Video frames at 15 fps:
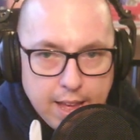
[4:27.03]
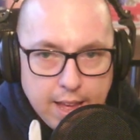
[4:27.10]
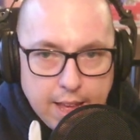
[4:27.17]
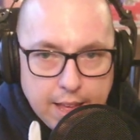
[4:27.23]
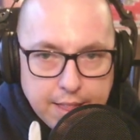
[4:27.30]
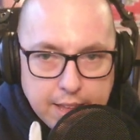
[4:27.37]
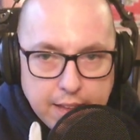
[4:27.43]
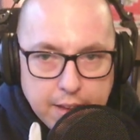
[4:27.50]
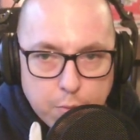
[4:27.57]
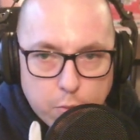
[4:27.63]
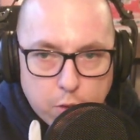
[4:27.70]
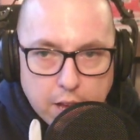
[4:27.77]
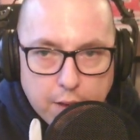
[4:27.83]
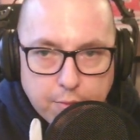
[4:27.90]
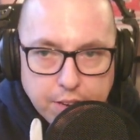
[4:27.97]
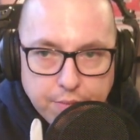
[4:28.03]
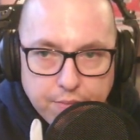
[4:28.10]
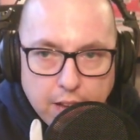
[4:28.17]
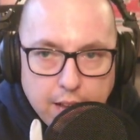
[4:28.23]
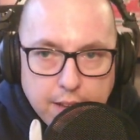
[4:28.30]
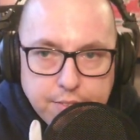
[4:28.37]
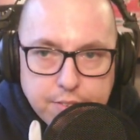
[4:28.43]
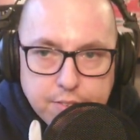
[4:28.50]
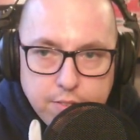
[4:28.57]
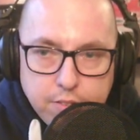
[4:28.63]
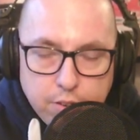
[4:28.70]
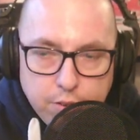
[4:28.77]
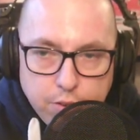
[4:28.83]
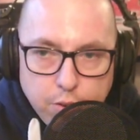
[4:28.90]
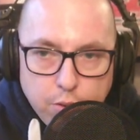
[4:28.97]
And then what I would advise
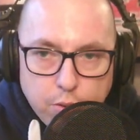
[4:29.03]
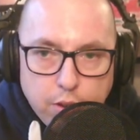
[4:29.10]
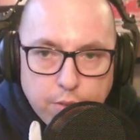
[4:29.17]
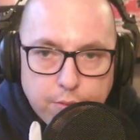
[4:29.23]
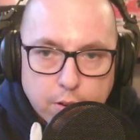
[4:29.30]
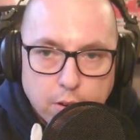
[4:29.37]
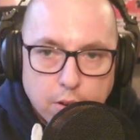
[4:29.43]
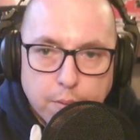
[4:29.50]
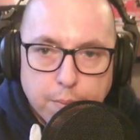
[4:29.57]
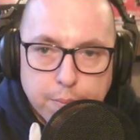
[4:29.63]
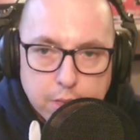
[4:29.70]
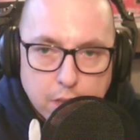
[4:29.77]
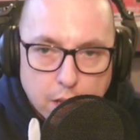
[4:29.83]
to do if you're